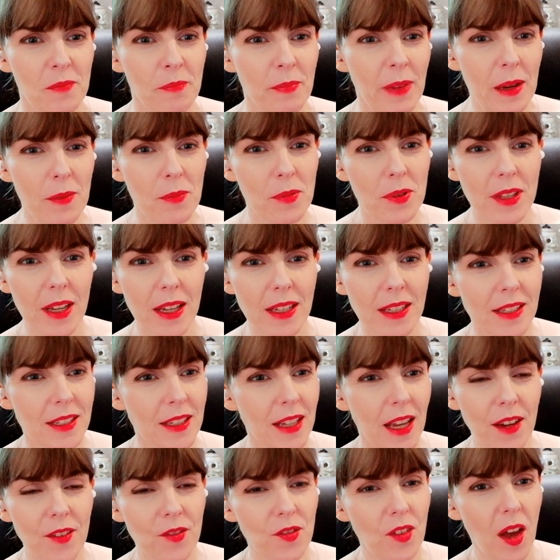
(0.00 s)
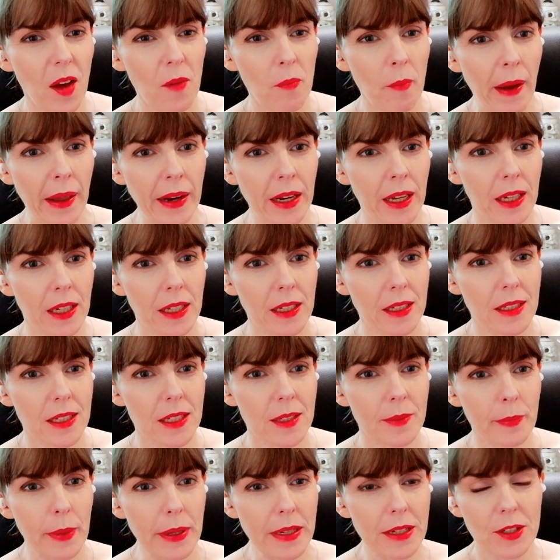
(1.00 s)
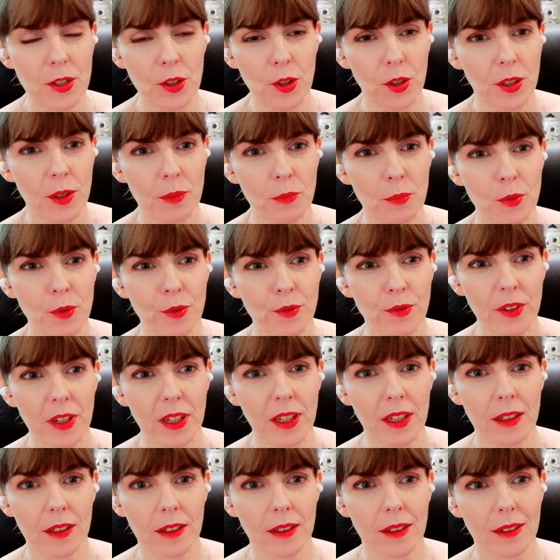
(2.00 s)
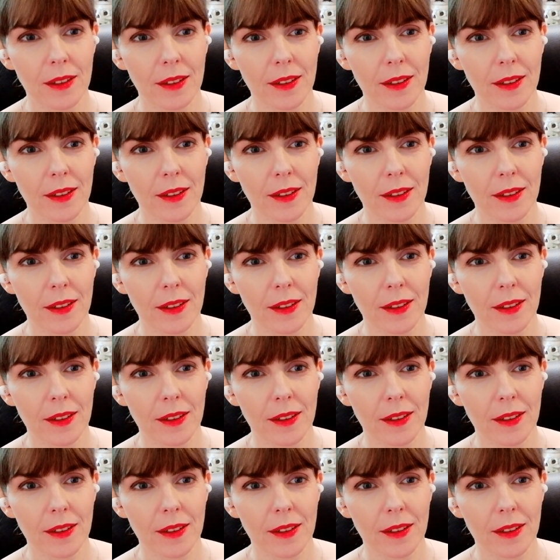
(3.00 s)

Maybe they saved that money and spent it on the movie.